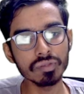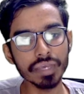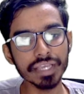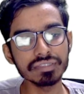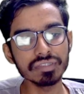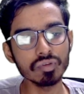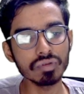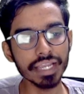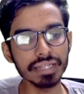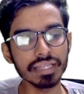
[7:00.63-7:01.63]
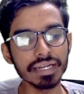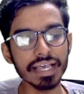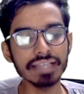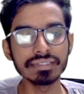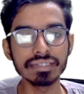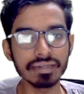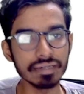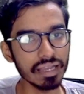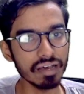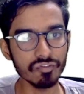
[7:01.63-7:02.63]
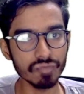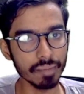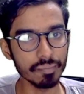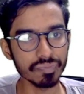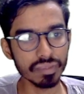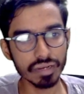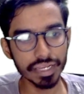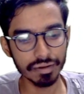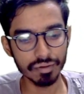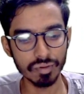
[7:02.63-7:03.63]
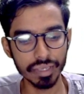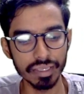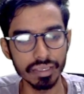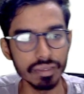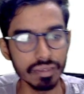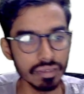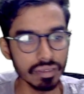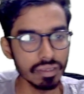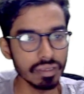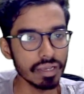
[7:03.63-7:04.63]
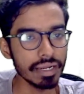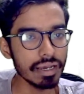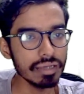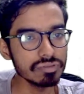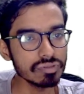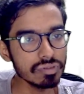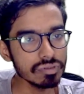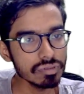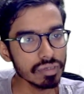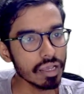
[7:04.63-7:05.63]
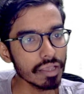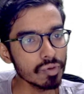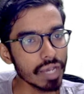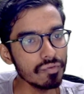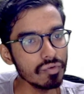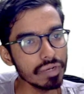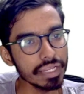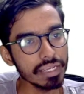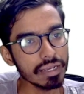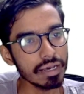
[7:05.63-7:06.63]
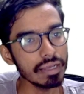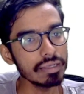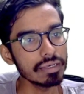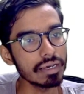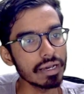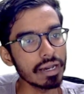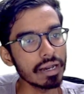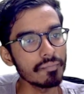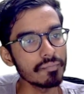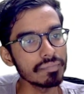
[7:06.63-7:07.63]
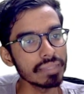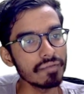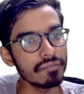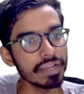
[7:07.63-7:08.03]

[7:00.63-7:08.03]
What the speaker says: x, you write that as curl of, right? And also you have to recall the